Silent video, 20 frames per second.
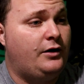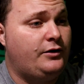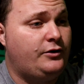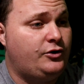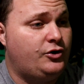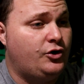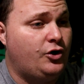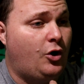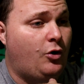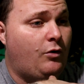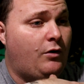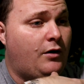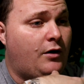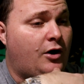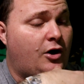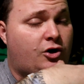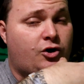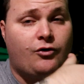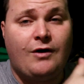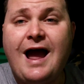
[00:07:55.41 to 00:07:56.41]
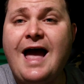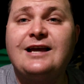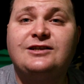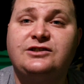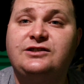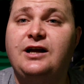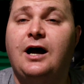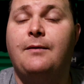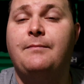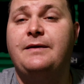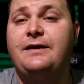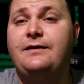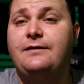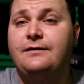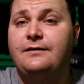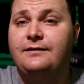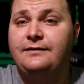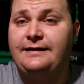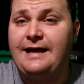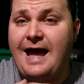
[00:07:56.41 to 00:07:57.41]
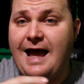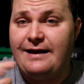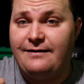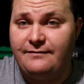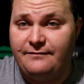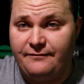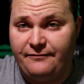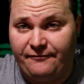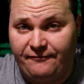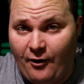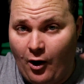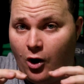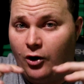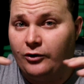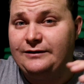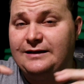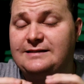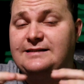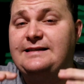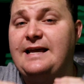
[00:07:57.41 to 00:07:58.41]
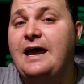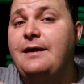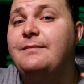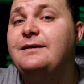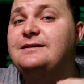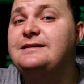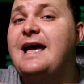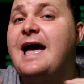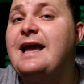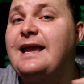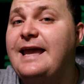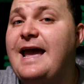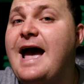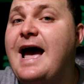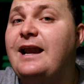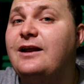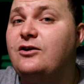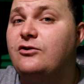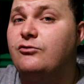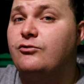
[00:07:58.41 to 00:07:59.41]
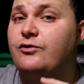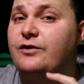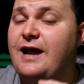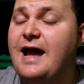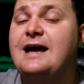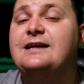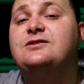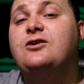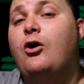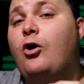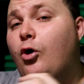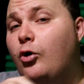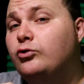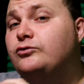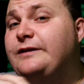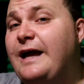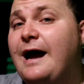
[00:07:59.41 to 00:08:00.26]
you know, a crash dummy that fall in the same exact category as a hold